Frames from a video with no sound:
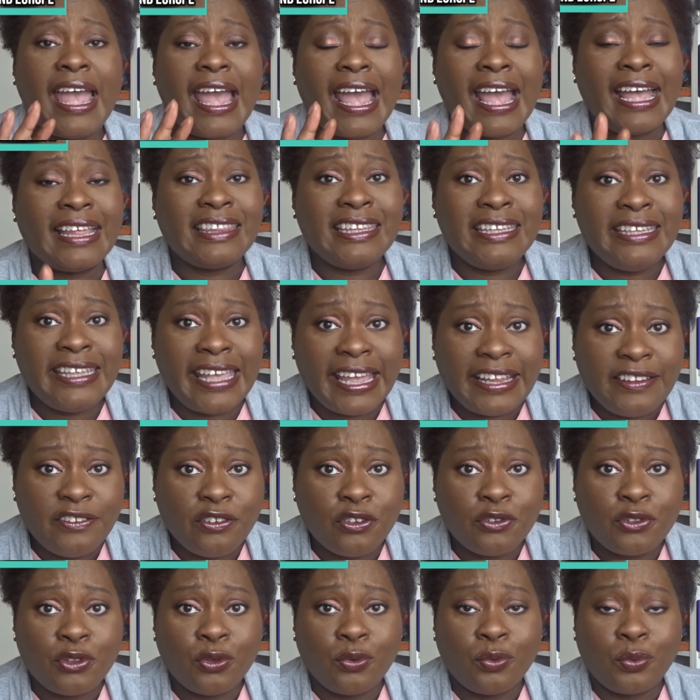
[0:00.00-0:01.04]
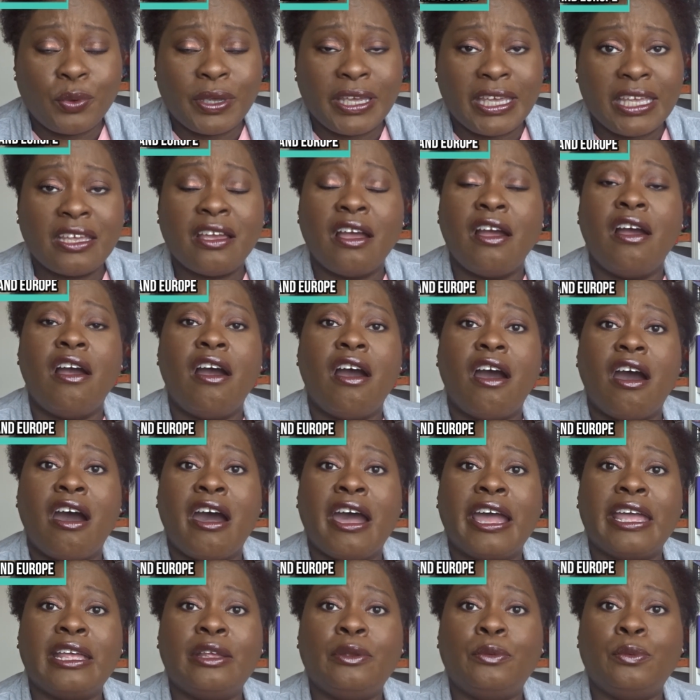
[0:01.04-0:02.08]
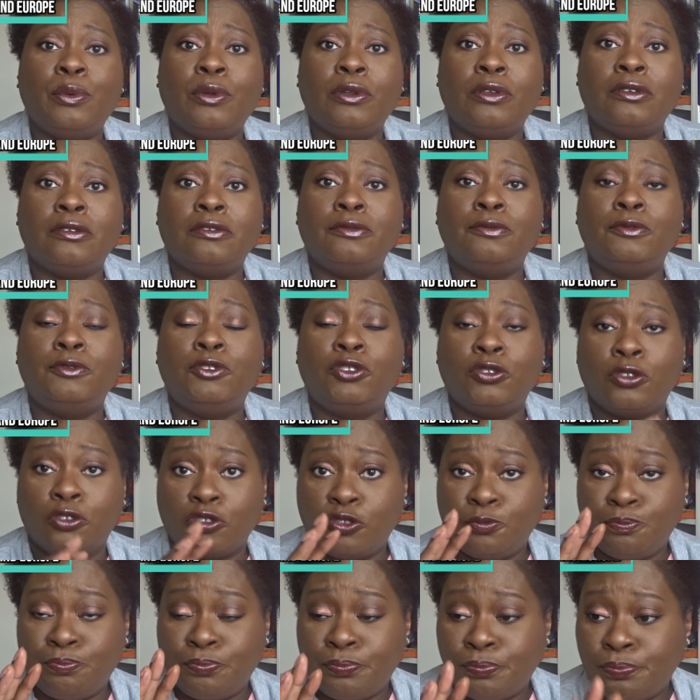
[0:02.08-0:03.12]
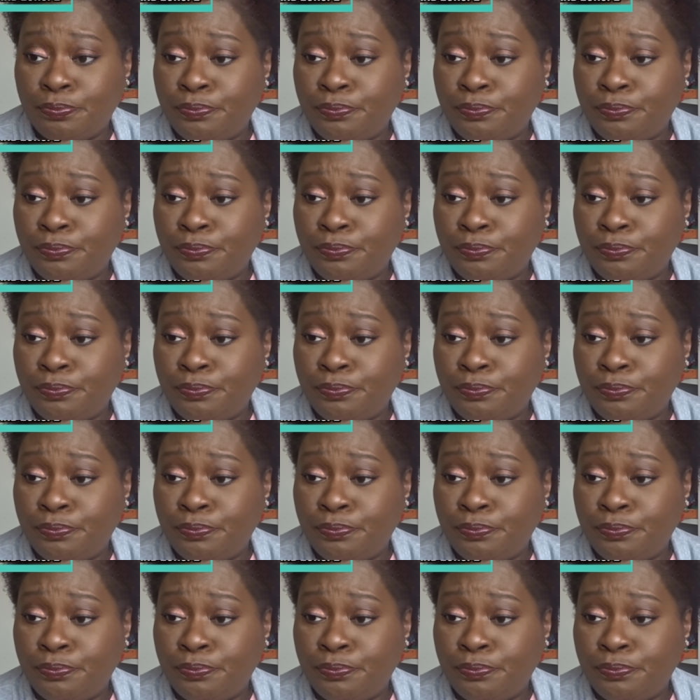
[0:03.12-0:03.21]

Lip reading: At the end of the week, I will sort of